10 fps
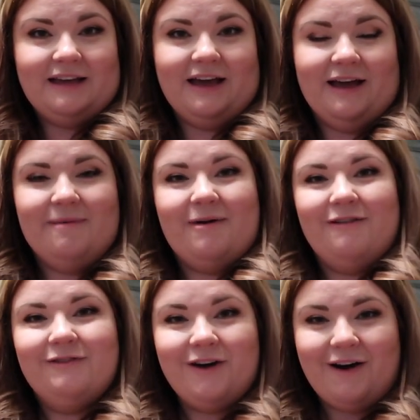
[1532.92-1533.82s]
um,
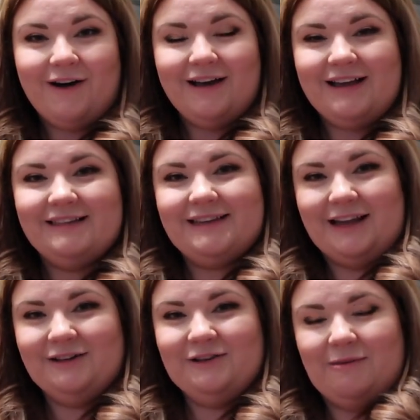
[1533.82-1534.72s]
I've got a
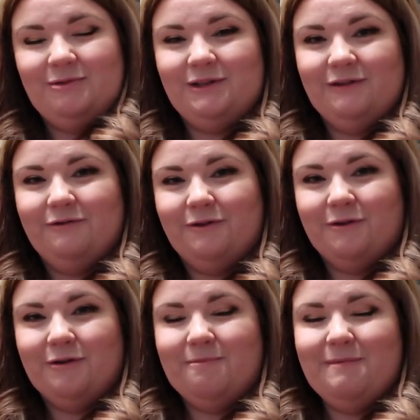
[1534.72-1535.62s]
second option
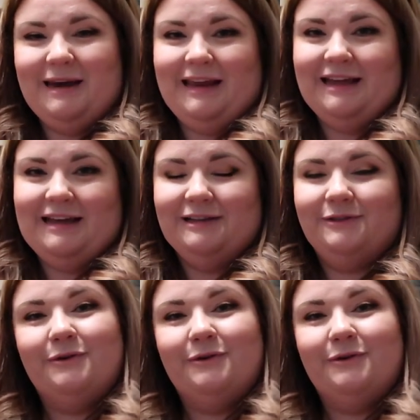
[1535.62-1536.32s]
for mini ears,